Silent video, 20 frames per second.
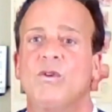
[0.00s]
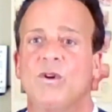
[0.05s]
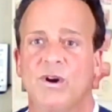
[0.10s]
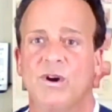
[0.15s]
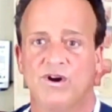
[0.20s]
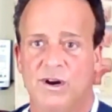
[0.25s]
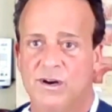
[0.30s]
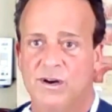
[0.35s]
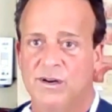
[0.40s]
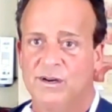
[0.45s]

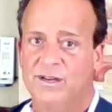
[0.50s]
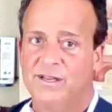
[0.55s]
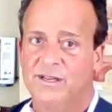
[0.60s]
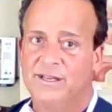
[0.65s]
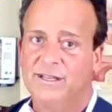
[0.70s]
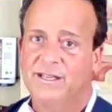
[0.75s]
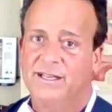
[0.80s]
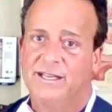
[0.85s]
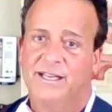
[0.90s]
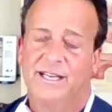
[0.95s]
or
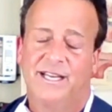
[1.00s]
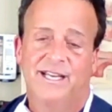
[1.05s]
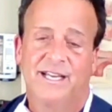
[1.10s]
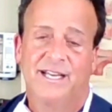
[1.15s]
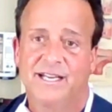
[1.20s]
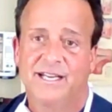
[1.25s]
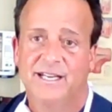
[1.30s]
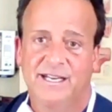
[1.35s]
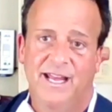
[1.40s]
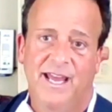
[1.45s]

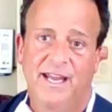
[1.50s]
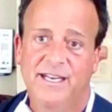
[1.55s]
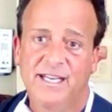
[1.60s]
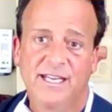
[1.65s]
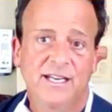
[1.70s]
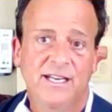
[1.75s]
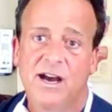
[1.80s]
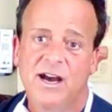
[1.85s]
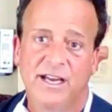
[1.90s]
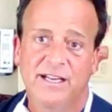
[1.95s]
in
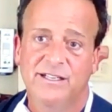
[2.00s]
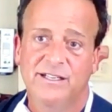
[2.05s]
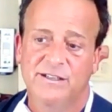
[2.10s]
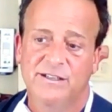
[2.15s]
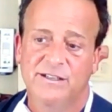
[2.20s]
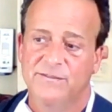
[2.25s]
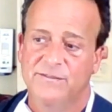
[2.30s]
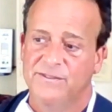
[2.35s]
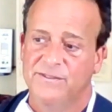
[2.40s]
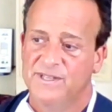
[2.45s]
any kind
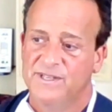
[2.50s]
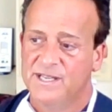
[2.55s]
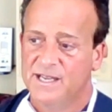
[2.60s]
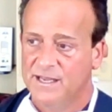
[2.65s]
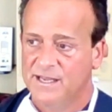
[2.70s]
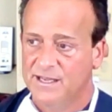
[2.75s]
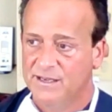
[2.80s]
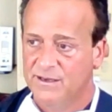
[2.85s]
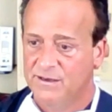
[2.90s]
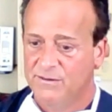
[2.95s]
of
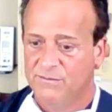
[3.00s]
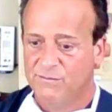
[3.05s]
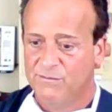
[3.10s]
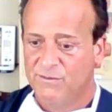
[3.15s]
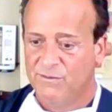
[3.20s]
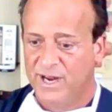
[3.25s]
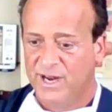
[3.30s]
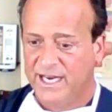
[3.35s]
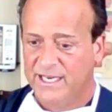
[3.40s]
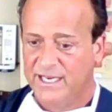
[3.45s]

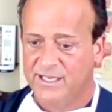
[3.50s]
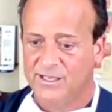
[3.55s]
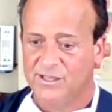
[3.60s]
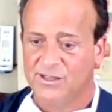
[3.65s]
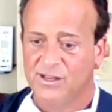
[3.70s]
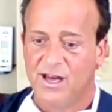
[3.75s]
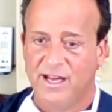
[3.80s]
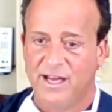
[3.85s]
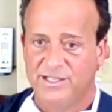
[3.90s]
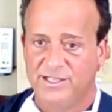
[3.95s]

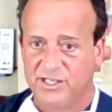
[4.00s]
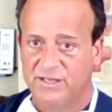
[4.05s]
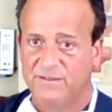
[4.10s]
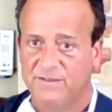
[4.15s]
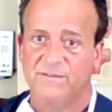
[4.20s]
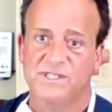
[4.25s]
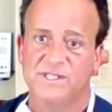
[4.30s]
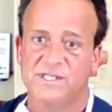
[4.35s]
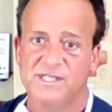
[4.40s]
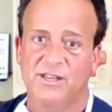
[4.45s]
radiologic
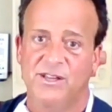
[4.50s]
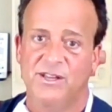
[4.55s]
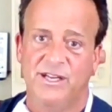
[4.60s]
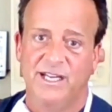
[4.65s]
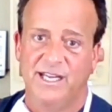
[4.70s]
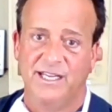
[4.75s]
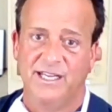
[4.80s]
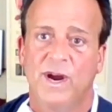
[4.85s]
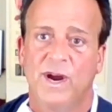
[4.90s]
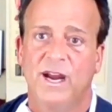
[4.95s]

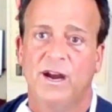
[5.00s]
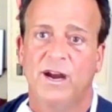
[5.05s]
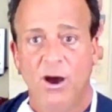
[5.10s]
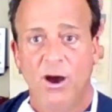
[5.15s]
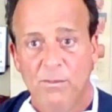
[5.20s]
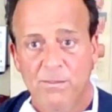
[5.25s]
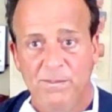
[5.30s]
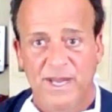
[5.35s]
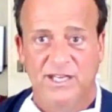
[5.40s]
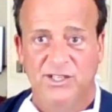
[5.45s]
facility.
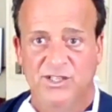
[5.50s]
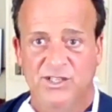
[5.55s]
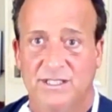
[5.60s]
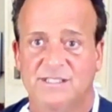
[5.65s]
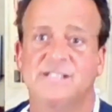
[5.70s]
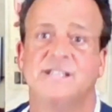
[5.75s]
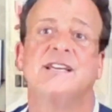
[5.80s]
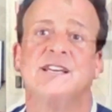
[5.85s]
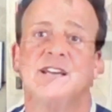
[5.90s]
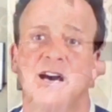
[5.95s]

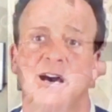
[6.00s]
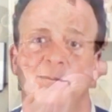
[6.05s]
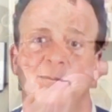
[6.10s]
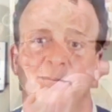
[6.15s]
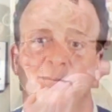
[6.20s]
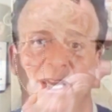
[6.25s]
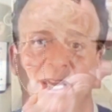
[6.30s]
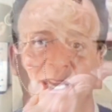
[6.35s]
Outpatients can come